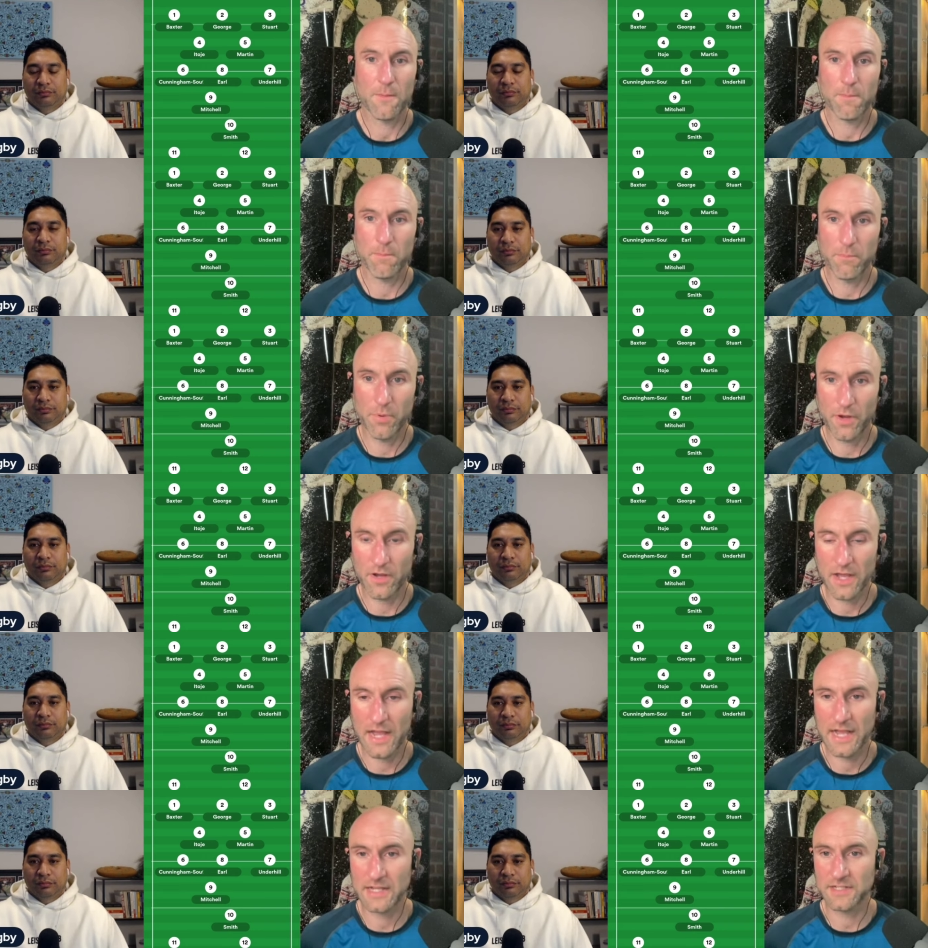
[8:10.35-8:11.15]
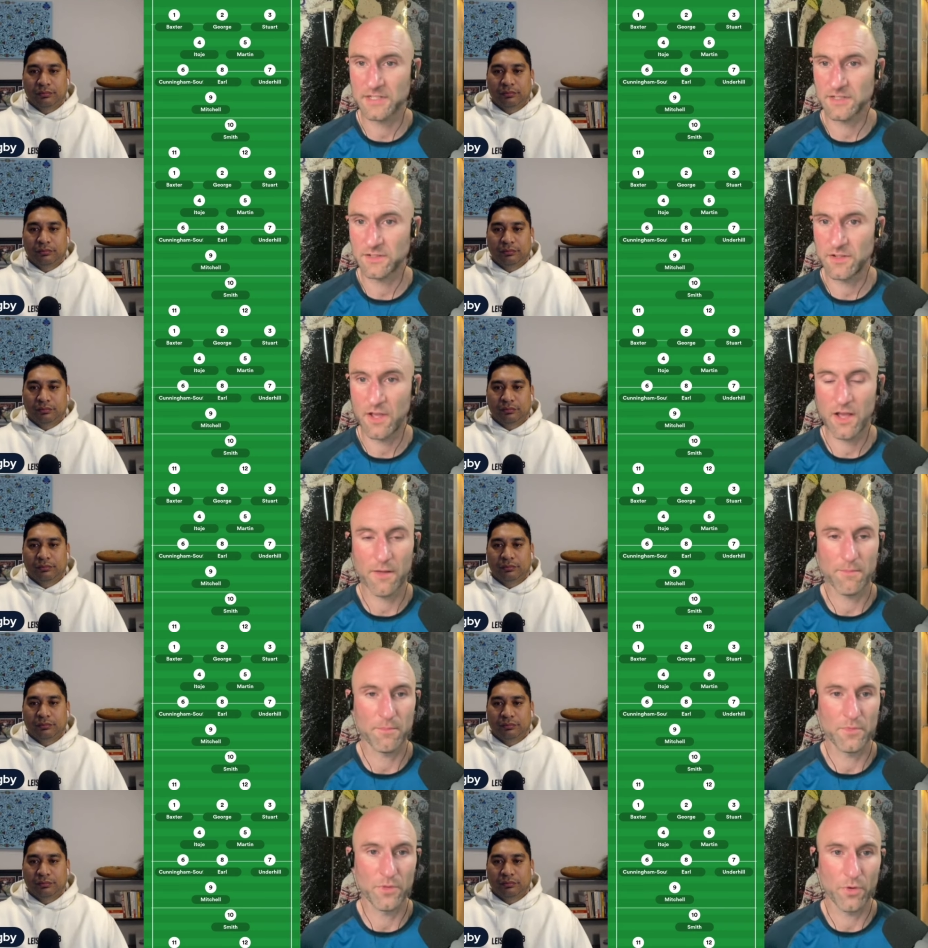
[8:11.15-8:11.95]
Speaker 1: but has
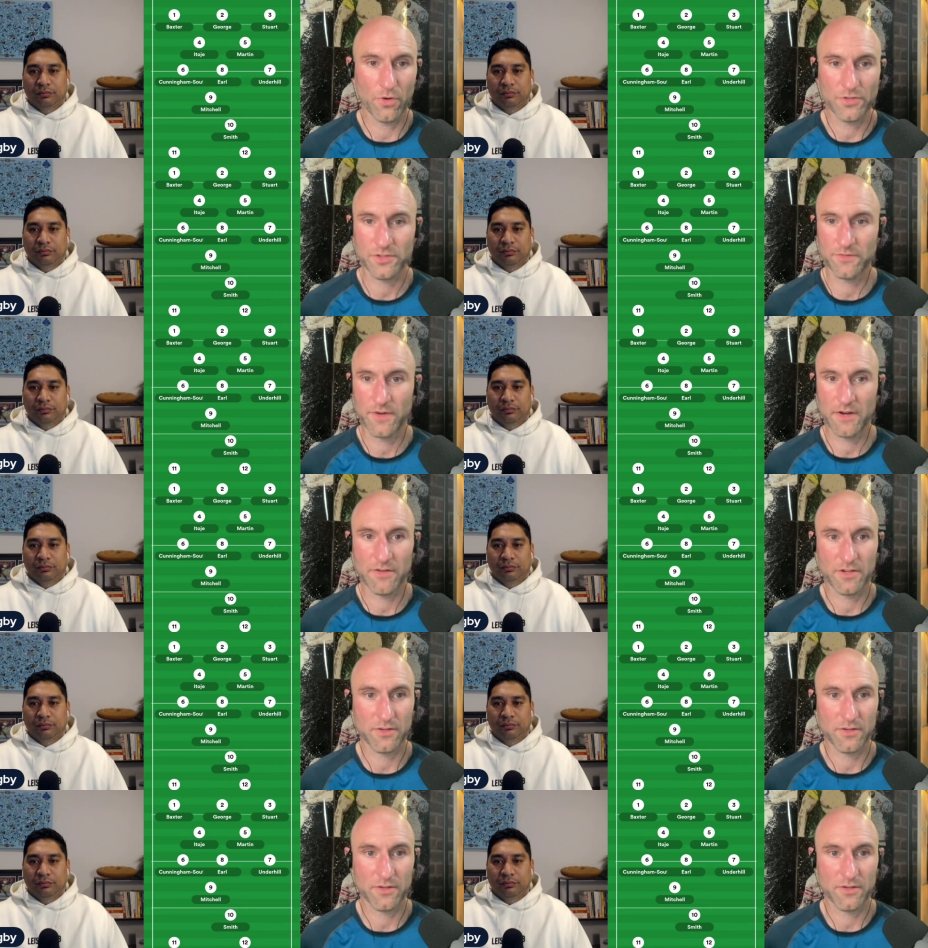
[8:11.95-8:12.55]
um, not a very